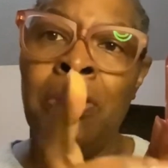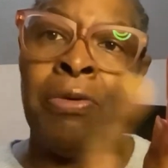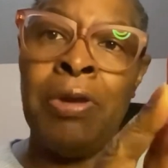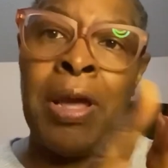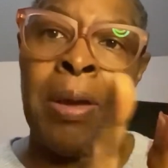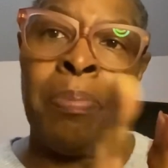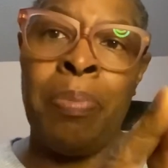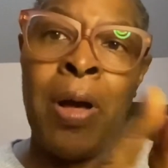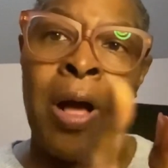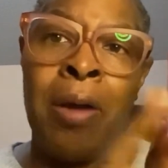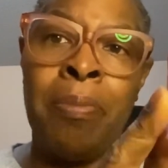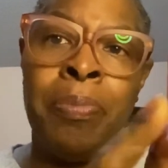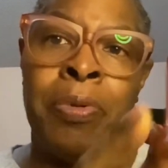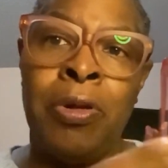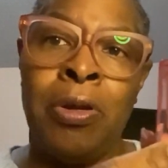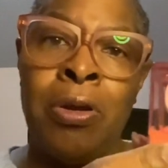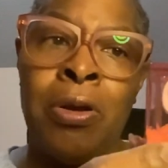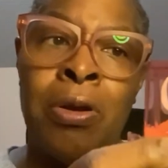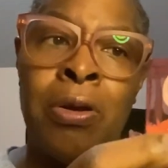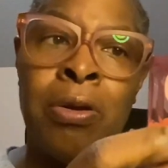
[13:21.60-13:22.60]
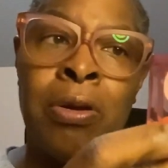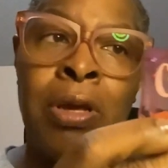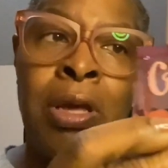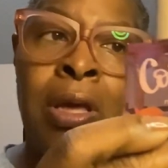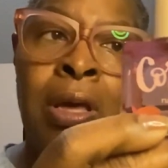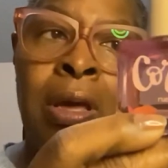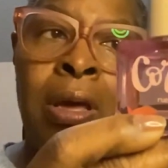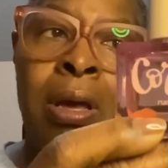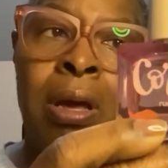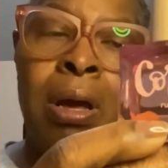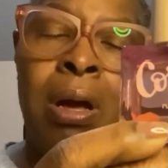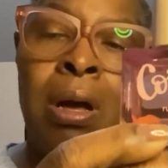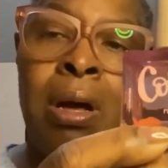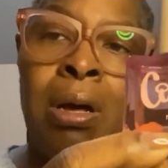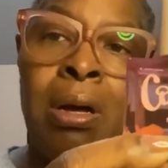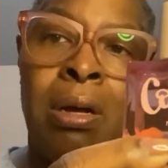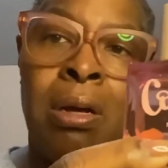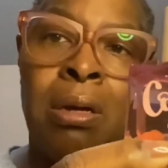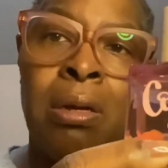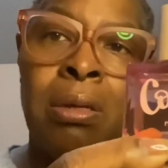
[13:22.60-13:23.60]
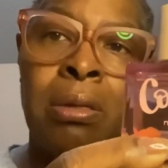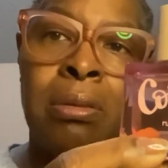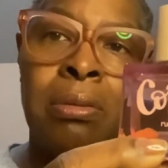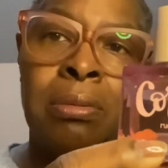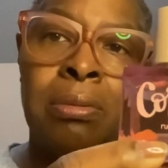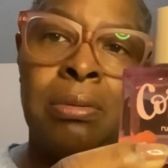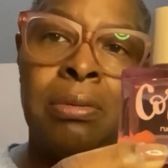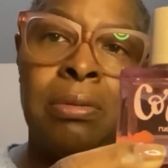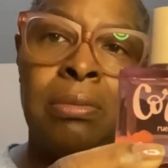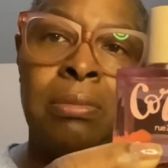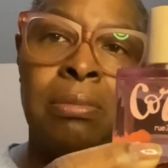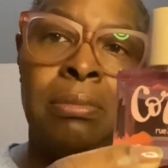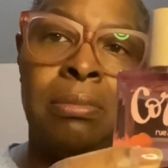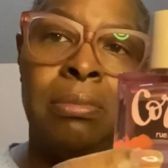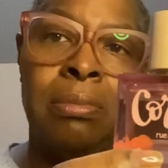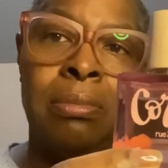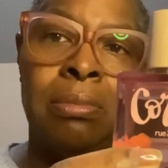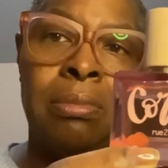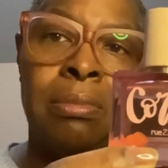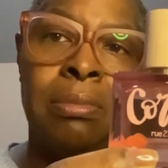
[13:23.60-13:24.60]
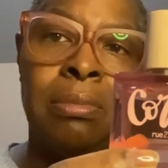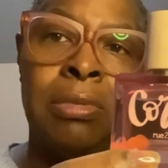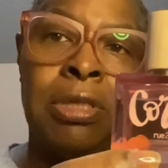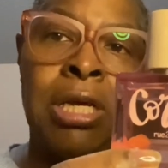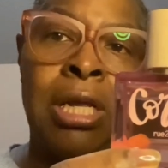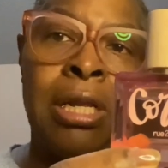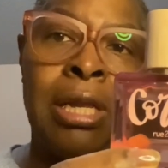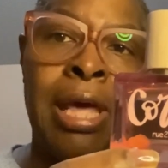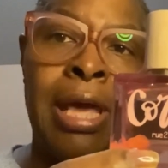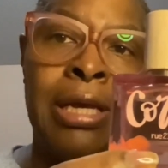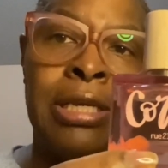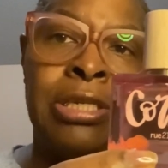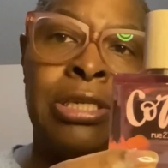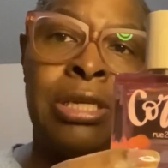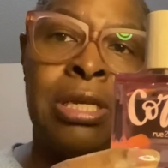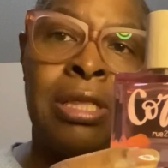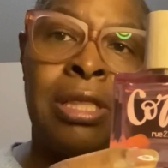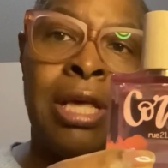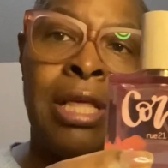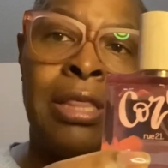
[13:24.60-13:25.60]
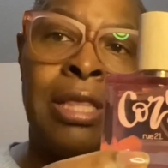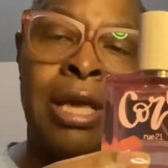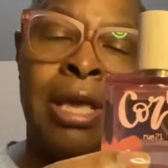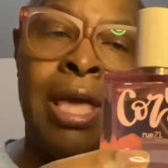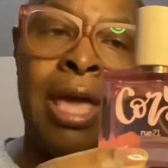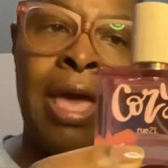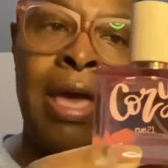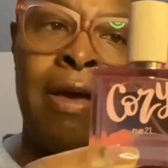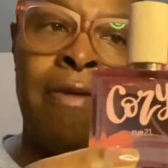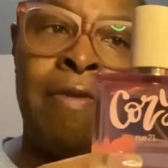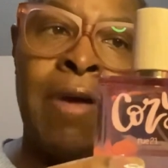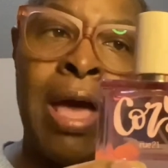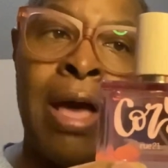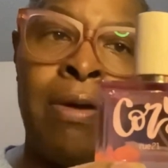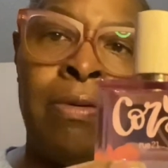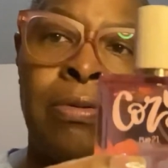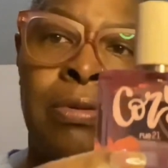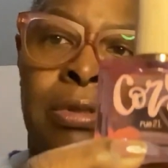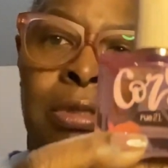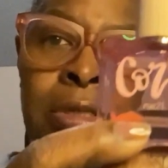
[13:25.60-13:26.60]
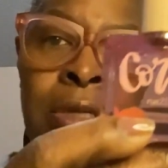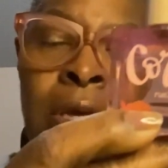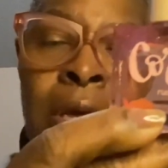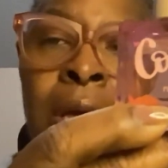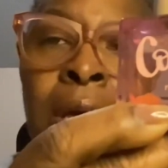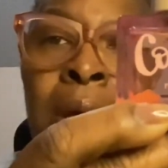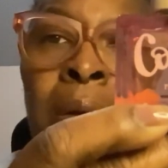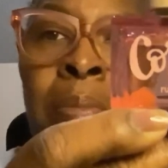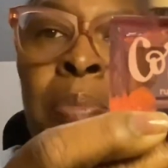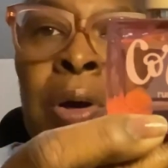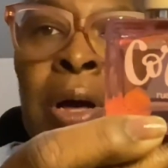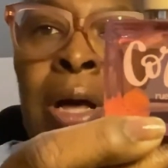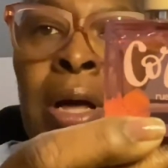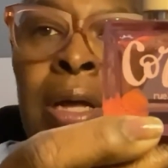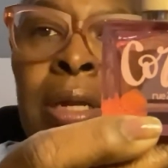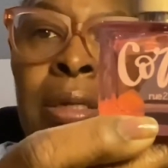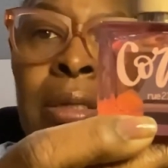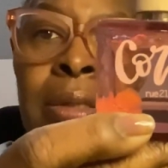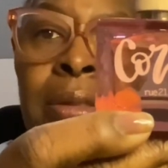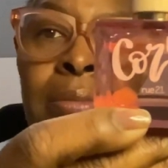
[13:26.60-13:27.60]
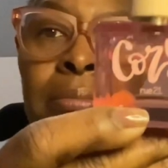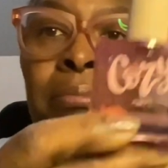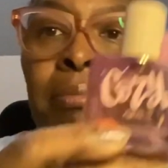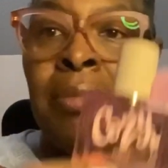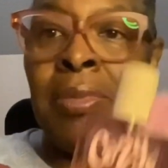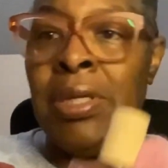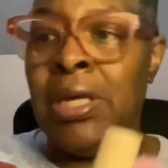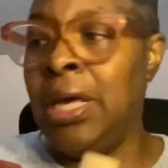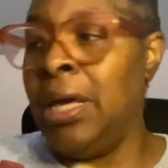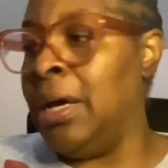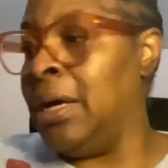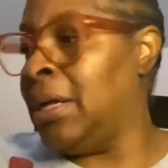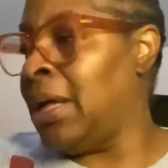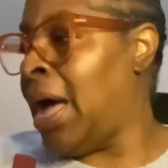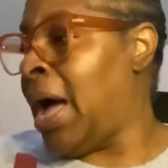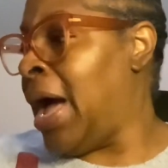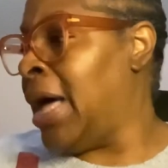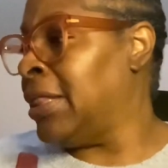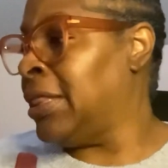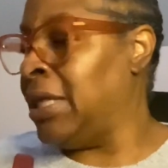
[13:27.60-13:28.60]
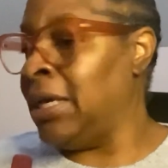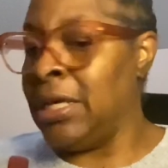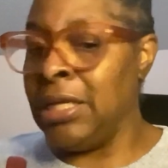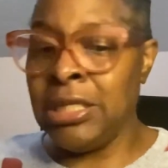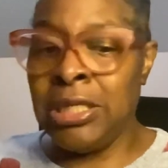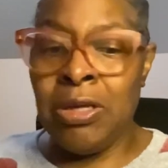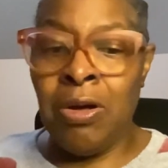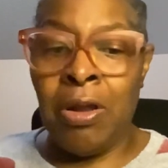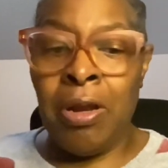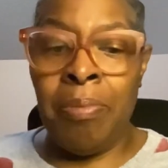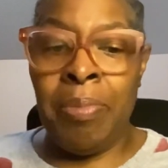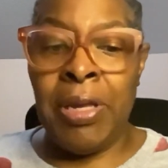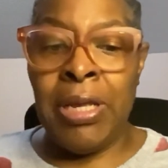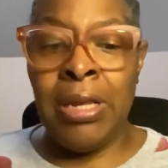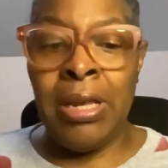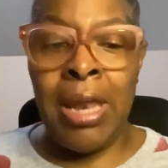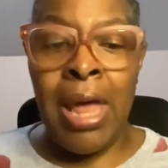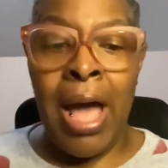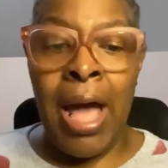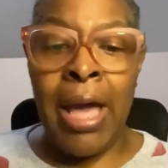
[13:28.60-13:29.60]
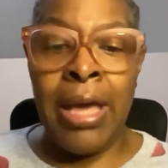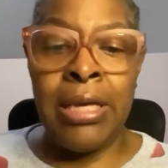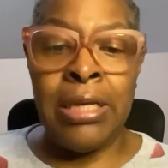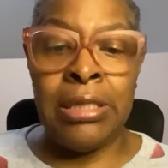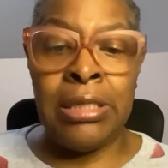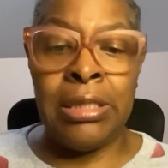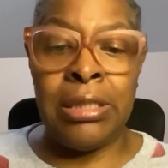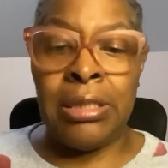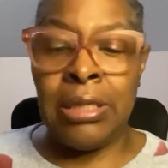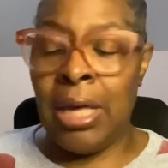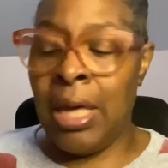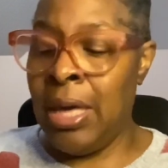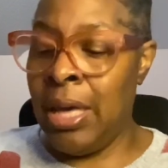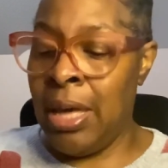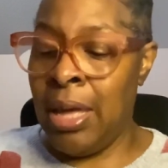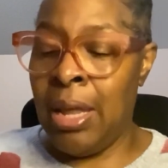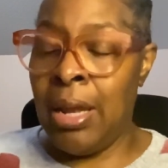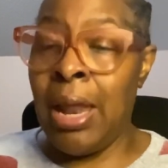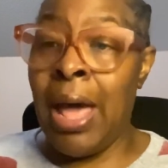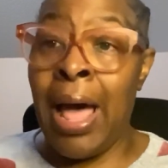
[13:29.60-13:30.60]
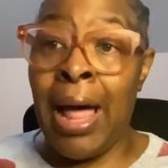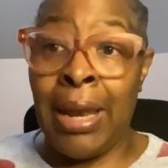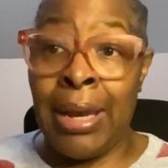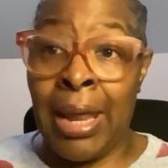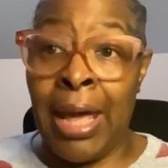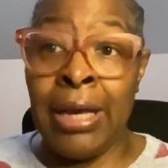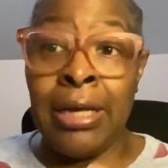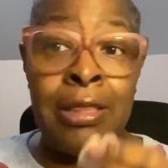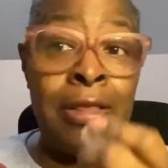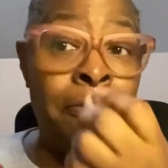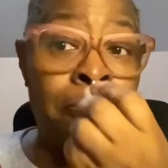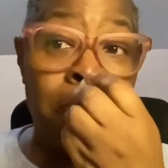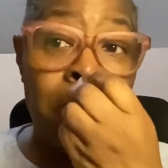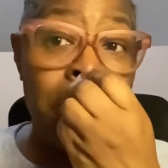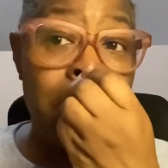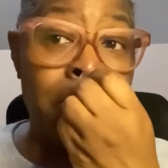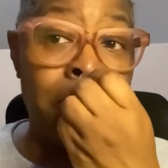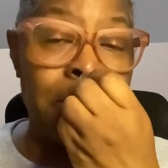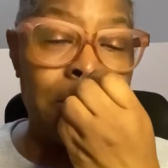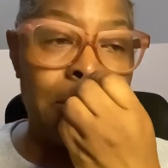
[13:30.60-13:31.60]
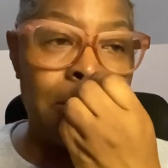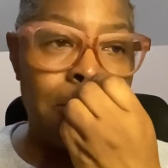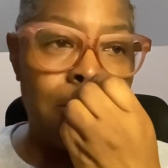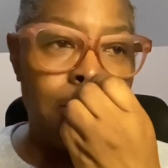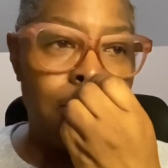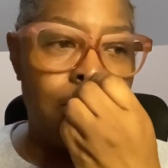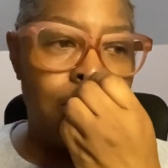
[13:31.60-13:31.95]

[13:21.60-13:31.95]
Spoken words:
know that popular uh, collection that they have out. But yeah, I think it's going to be nice, and I like the fragrance.